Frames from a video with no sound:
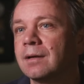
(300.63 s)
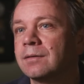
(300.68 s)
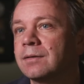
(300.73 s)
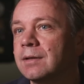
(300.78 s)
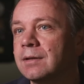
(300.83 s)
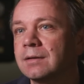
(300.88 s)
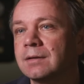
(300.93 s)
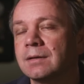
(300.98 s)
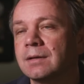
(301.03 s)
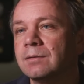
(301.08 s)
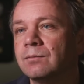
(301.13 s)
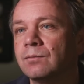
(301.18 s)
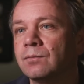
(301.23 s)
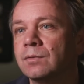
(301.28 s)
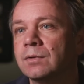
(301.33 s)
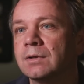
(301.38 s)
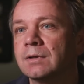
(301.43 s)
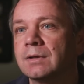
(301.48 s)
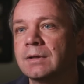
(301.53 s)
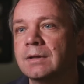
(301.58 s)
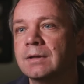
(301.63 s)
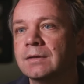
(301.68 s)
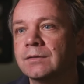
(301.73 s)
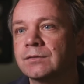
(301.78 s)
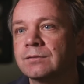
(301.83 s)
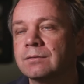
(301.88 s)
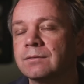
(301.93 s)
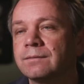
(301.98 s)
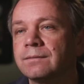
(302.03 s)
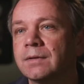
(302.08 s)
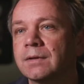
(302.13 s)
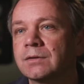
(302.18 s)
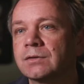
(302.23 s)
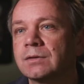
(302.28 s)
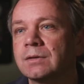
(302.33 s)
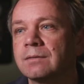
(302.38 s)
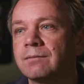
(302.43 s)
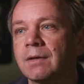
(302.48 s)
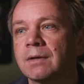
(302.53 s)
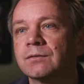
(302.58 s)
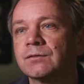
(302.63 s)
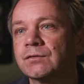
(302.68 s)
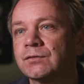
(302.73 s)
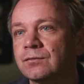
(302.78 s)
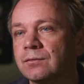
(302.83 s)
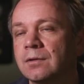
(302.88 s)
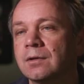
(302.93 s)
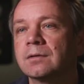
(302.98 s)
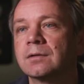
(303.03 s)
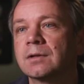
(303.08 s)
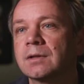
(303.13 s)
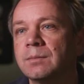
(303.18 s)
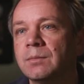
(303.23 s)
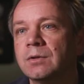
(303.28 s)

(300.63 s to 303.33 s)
I think it, it, really is a reflection of how strong the